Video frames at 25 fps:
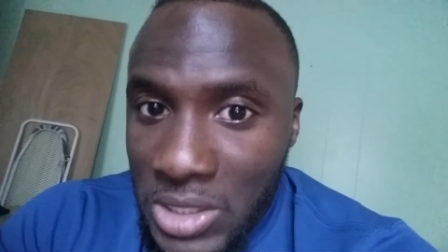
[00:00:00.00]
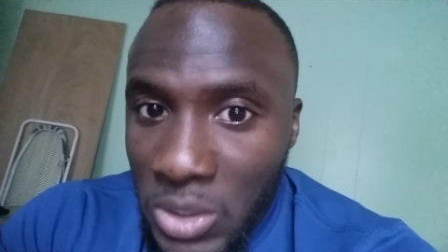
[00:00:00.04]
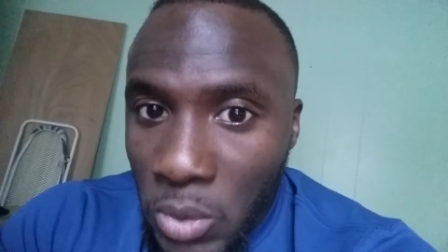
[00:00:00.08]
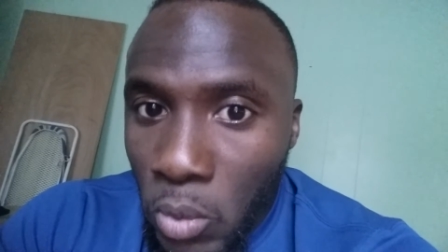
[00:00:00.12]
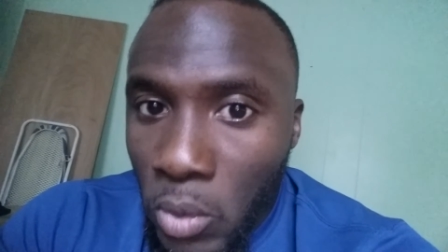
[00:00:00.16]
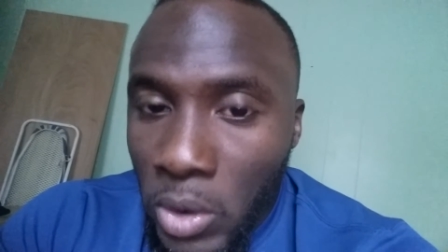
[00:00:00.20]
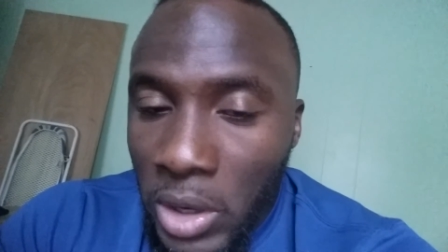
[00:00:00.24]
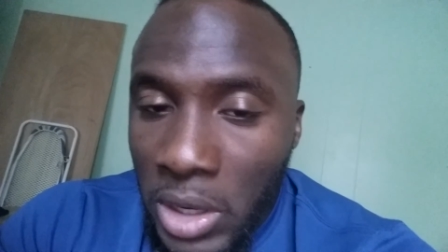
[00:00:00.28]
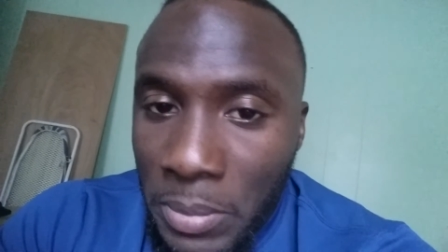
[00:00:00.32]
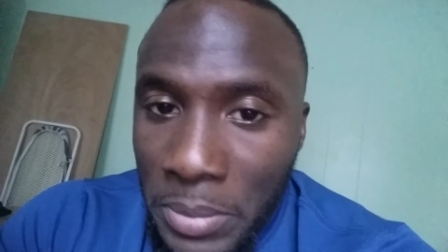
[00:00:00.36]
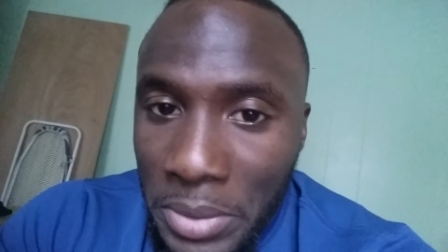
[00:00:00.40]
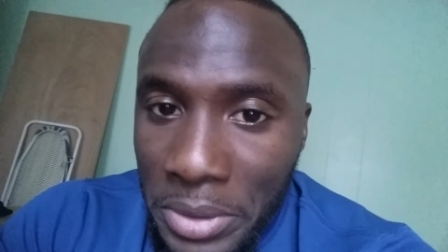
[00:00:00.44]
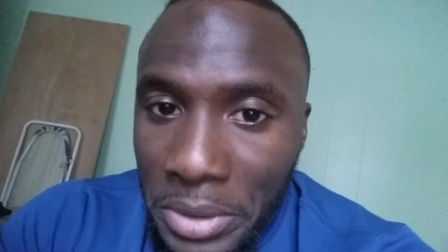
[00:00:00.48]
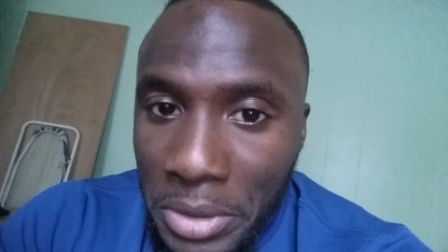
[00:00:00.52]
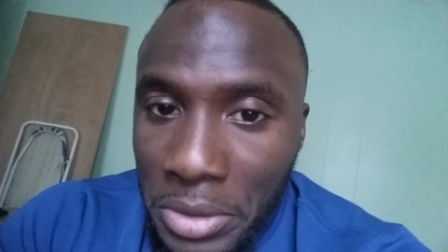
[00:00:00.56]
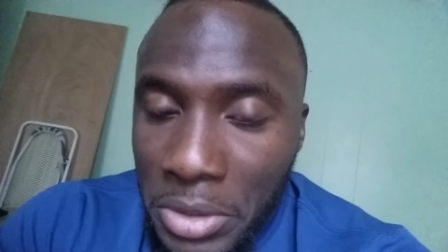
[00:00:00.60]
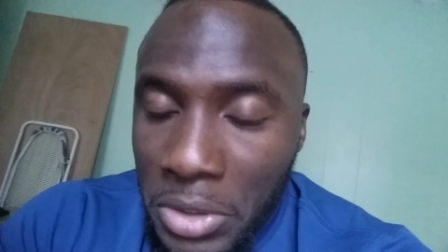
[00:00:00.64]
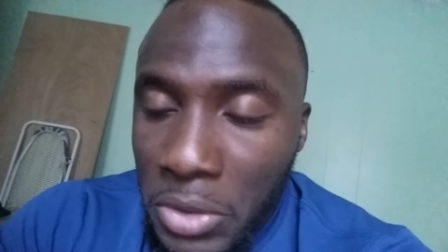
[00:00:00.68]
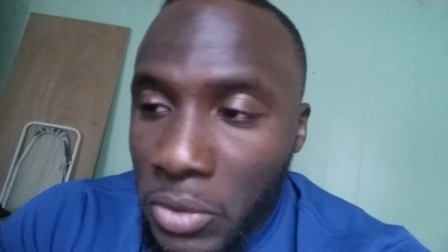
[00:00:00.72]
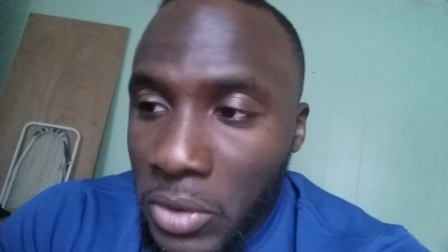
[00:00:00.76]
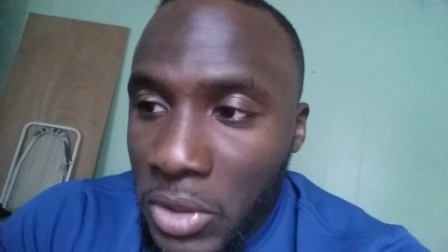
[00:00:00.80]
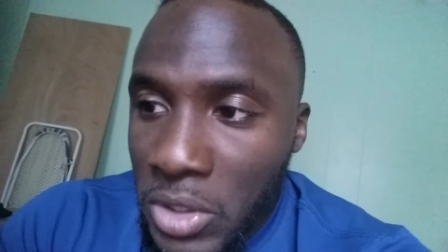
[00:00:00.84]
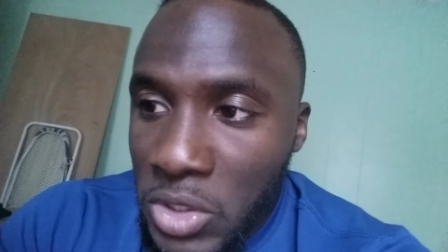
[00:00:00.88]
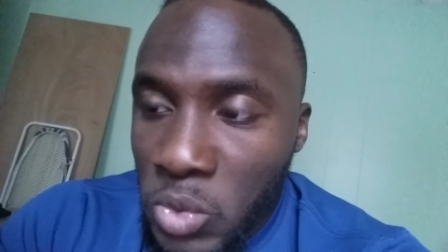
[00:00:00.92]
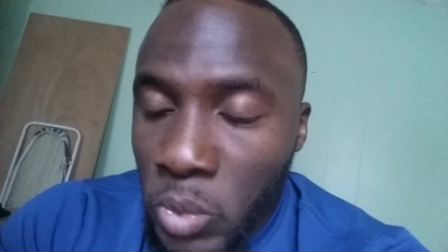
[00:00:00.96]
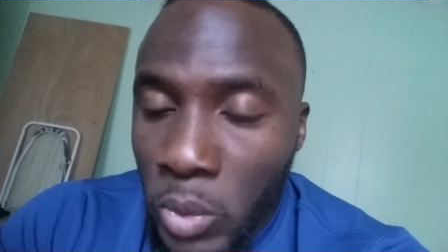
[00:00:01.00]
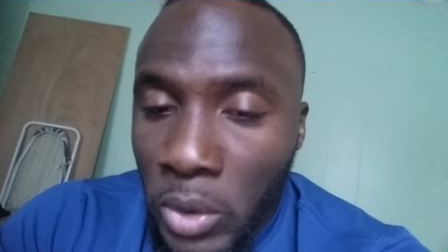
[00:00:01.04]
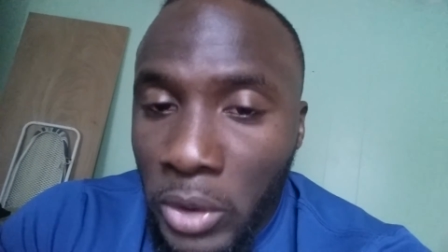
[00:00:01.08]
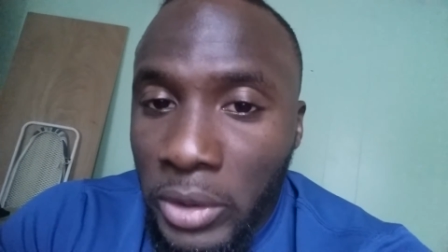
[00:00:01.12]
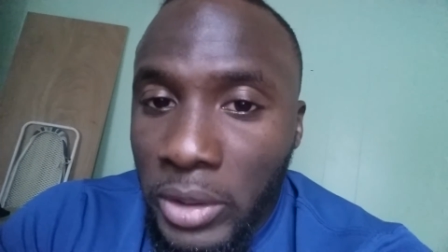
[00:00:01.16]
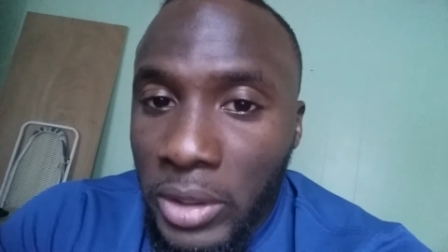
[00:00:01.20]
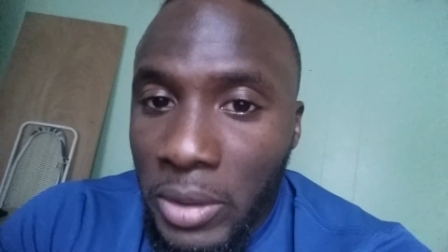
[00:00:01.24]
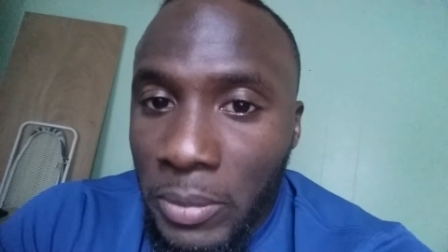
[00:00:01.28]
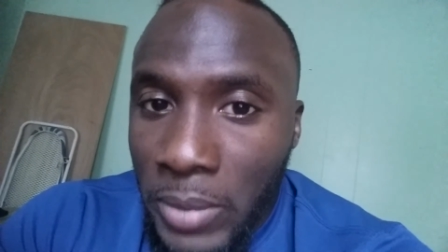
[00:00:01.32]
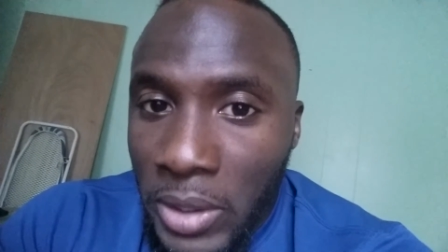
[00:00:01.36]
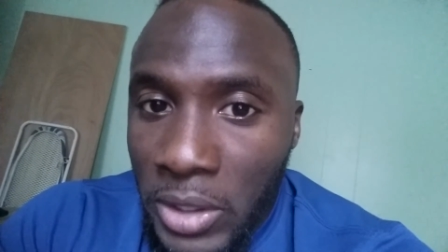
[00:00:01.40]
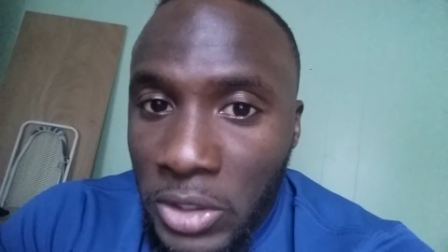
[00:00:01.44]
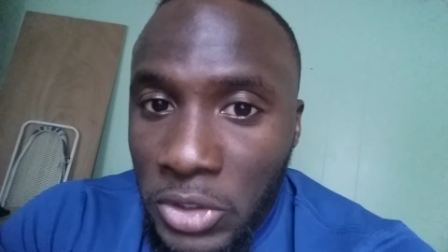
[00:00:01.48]
he wanted me to do his
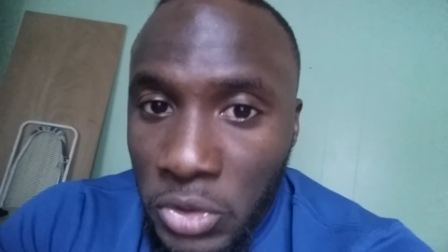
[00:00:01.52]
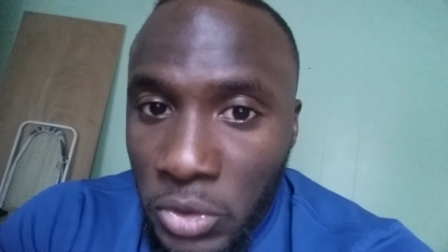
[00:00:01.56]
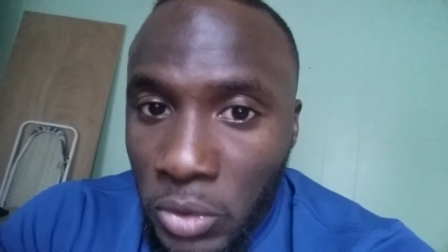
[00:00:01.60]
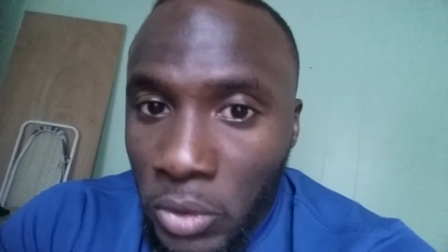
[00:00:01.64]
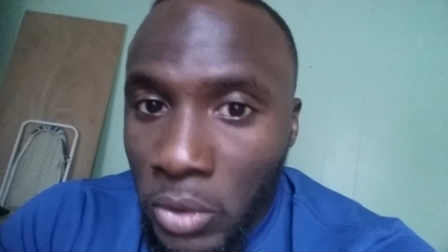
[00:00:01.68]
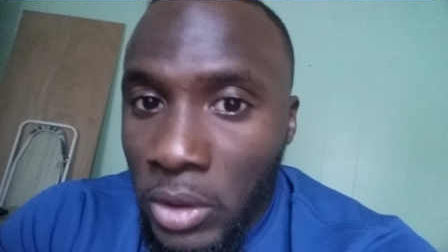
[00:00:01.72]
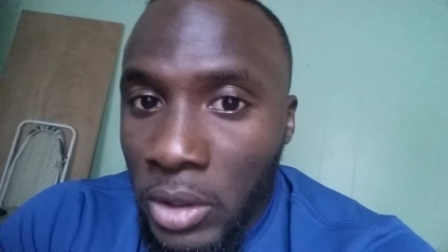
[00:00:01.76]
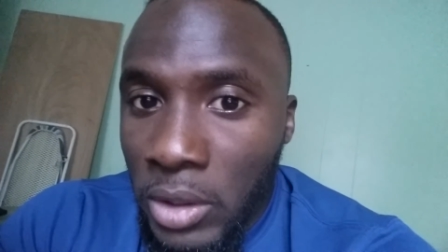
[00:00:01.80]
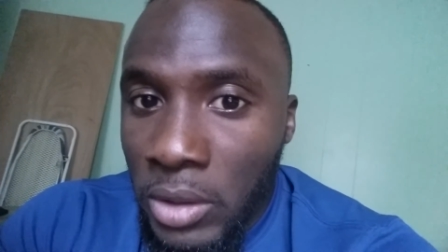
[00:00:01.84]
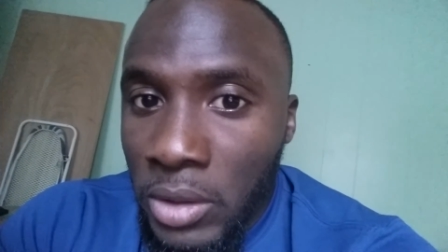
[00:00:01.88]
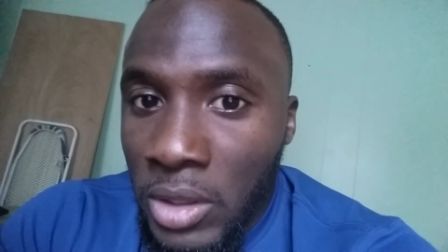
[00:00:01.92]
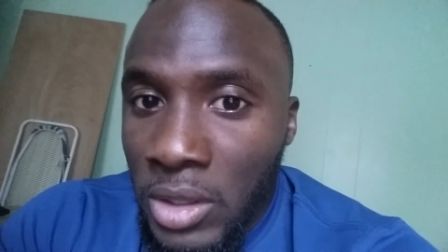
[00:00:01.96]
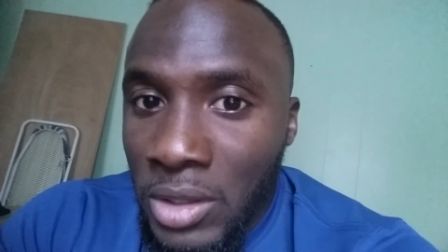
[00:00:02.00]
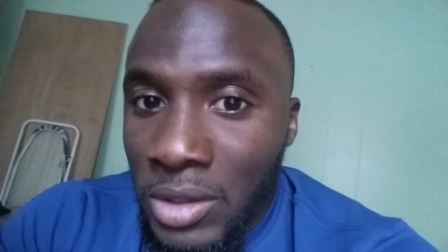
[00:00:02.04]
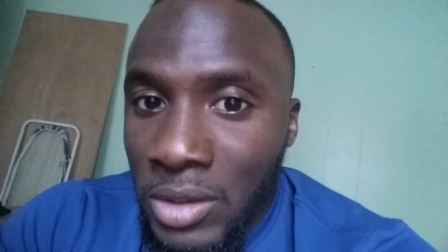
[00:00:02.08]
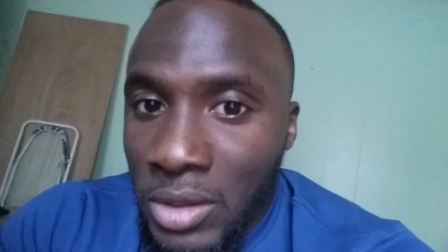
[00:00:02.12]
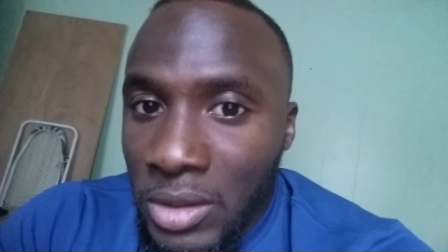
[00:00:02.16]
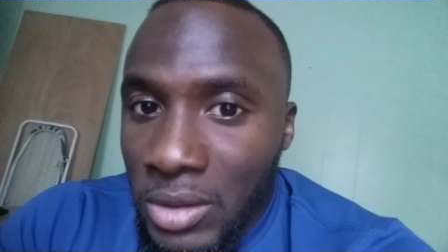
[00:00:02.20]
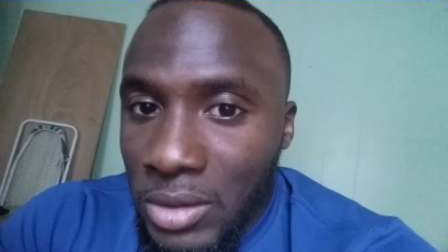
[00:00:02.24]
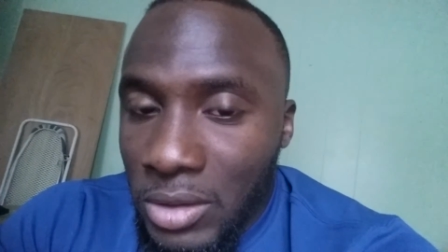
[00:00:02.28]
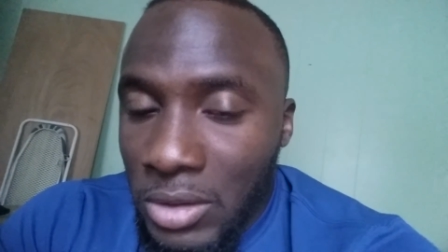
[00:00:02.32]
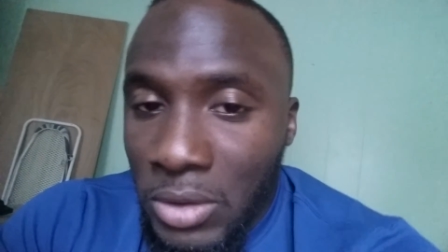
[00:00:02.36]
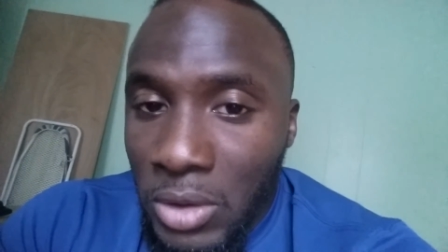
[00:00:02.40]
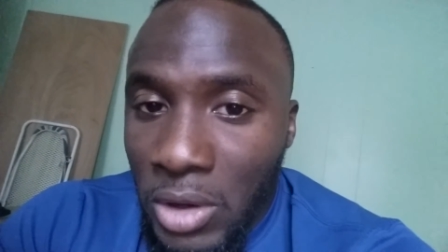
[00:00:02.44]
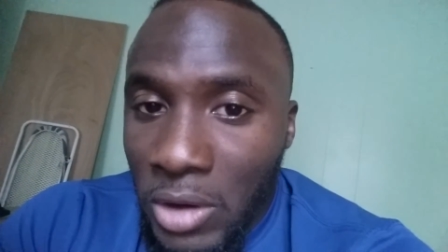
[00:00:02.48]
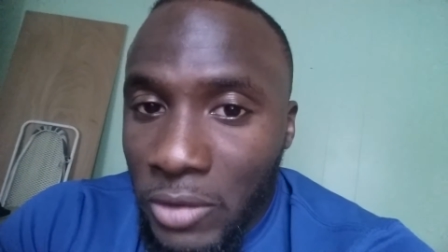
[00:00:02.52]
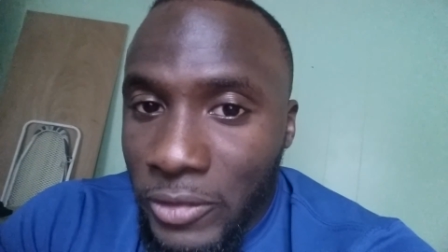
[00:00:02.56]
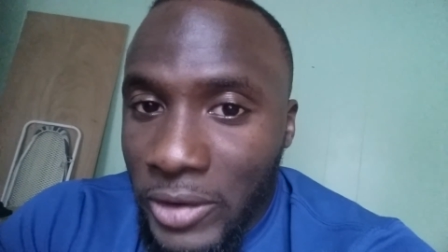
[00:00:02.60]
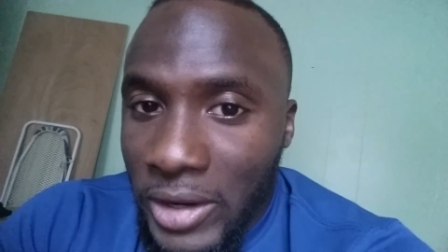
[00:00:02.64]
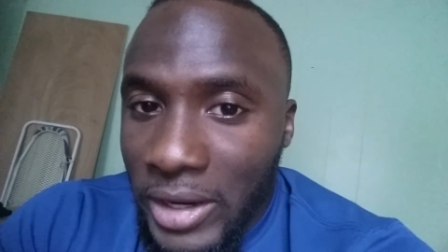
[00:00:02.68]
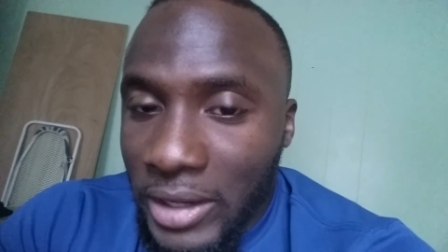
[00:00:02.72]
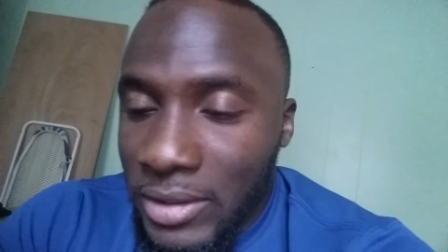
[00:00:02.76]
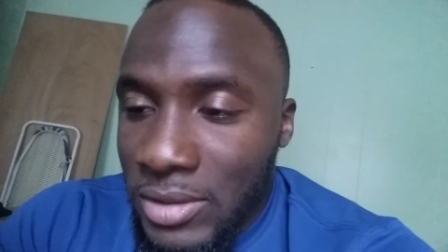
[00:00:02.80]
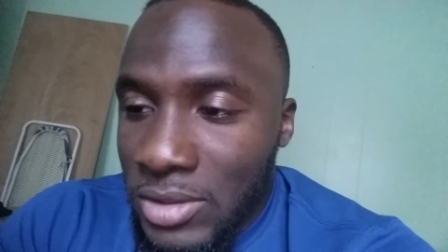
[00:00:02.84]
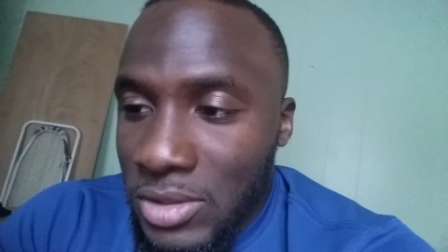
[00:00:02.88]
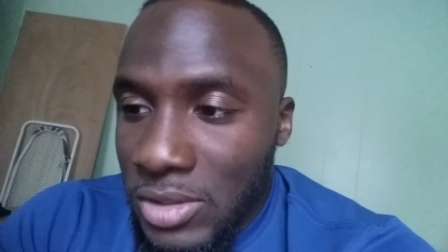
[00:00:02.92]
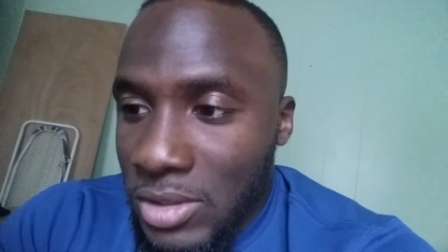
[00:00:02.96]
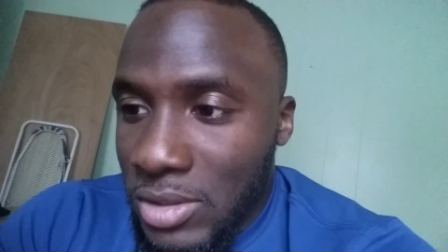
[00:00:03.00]
work and make sure, you know, if I
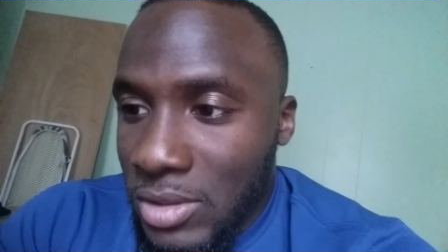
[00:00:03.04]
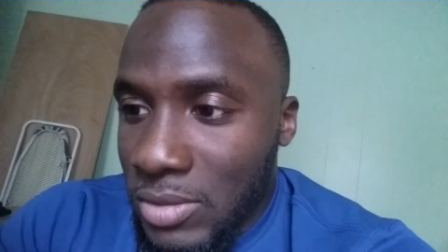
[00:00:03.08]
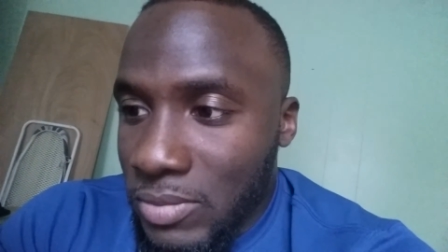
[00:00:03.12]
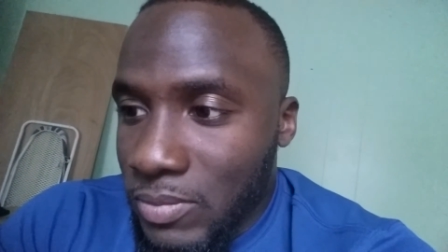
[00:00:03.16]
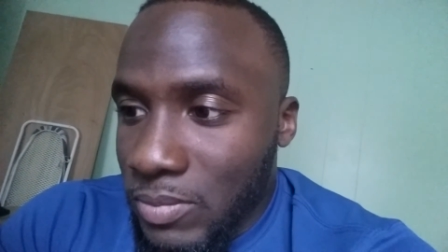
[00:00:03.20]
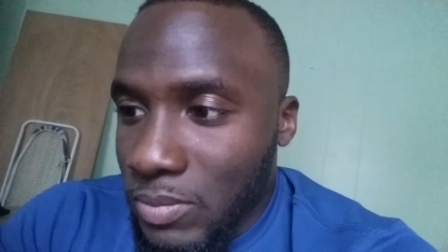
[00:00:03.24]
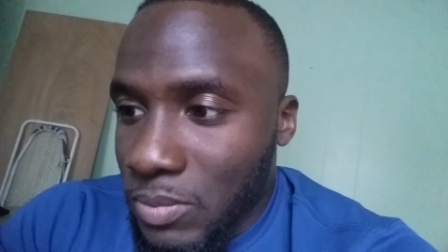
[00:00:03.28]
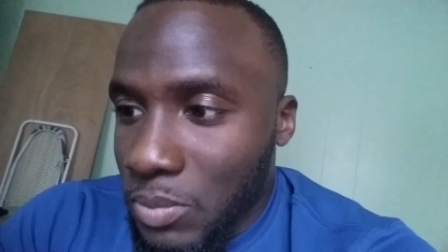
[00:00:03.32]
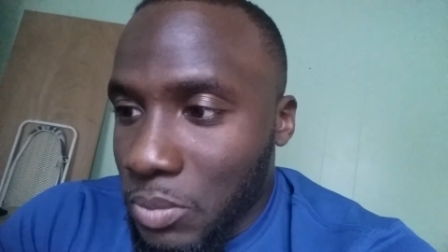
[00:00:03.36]
could just